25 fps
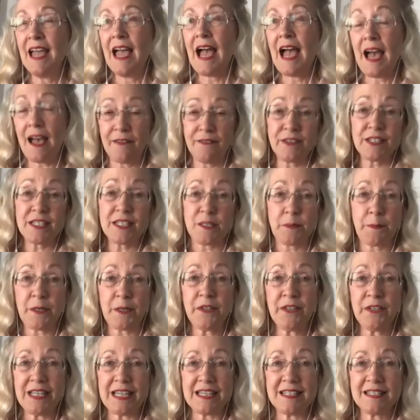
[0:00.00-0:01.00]
have
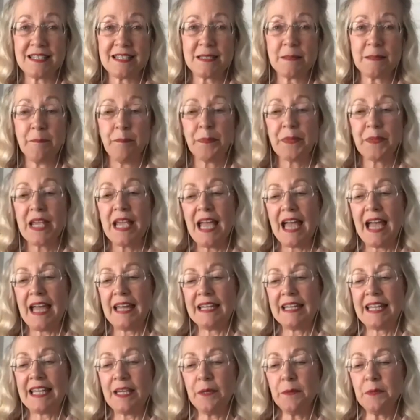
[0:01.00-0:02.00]
experience. And
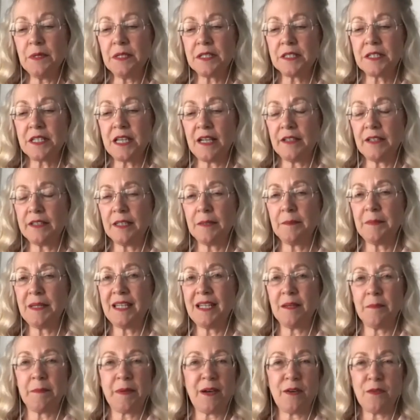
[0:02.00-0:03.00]
he was telling me
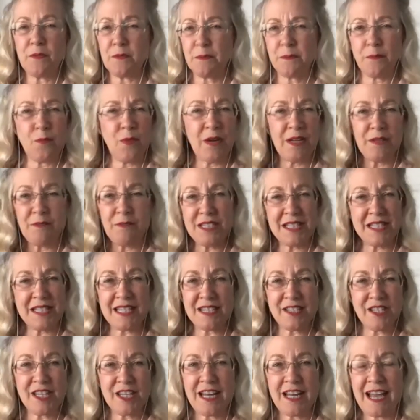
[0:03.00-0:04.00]
about one
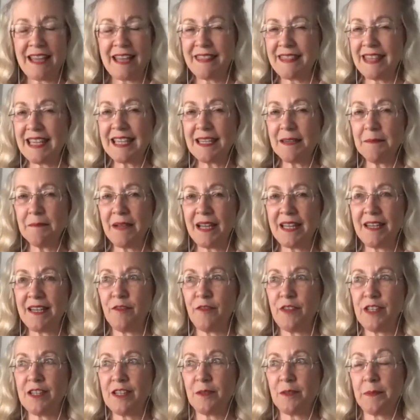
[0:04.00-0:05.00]
recession. I think it might have
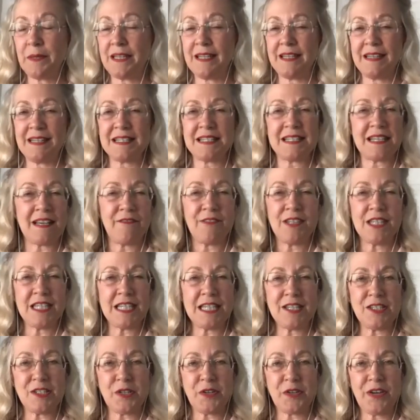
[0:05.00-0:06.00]
either been in the
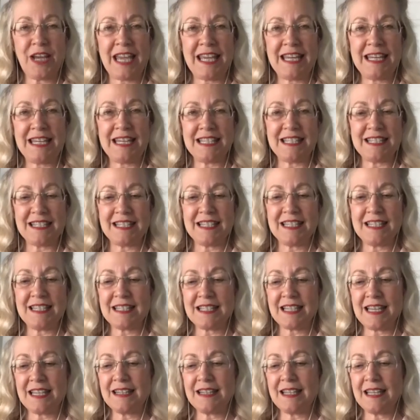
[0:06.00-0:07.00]
70s or 80s. And he
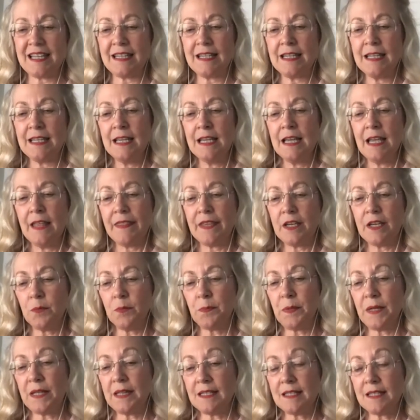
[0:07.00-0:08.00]
said that there had
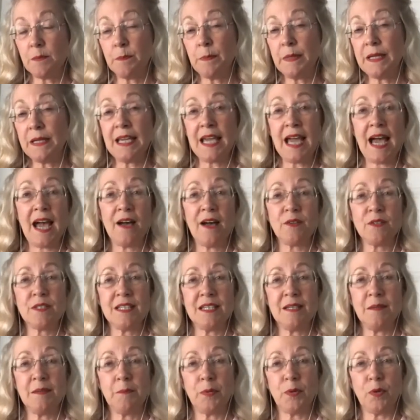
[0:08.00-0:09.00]
been this big
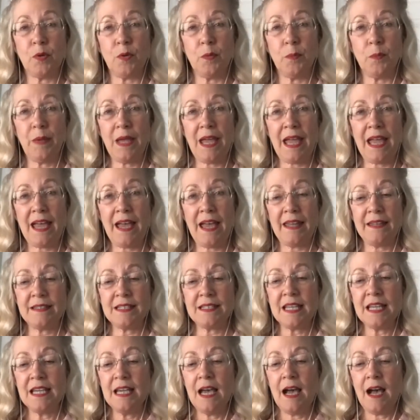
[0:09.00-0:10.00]
housing boom. And
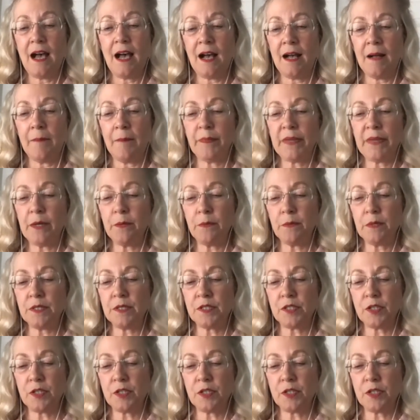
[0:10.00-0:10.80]
it was a